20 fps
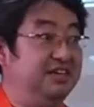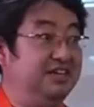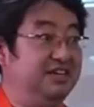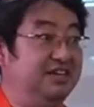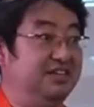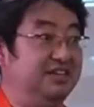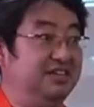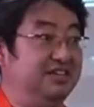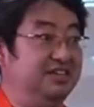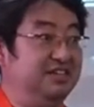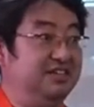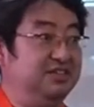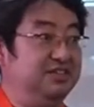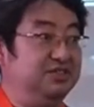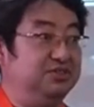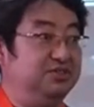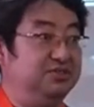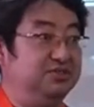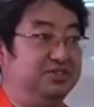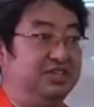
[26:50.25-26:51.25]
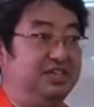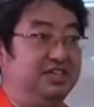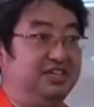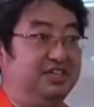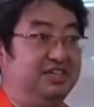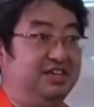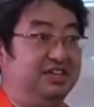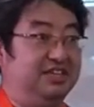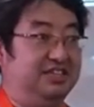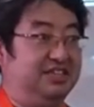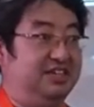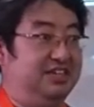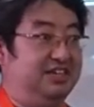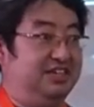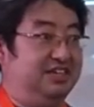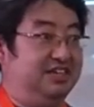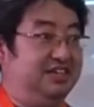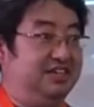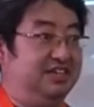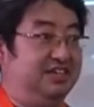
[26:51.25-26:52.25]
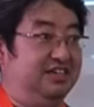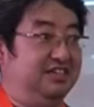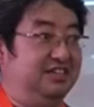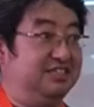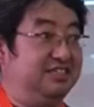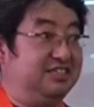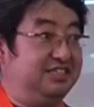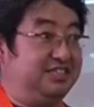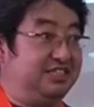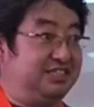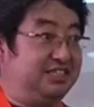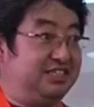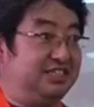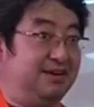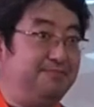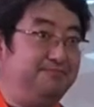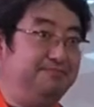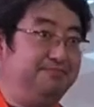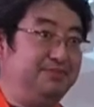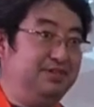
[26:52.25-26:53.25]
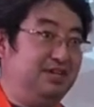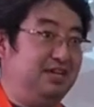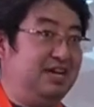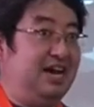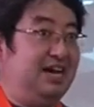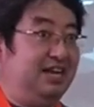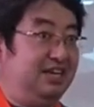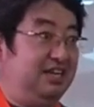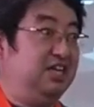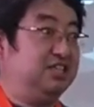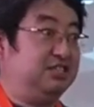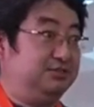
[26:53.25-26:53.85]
So they get uh, some a lot of money.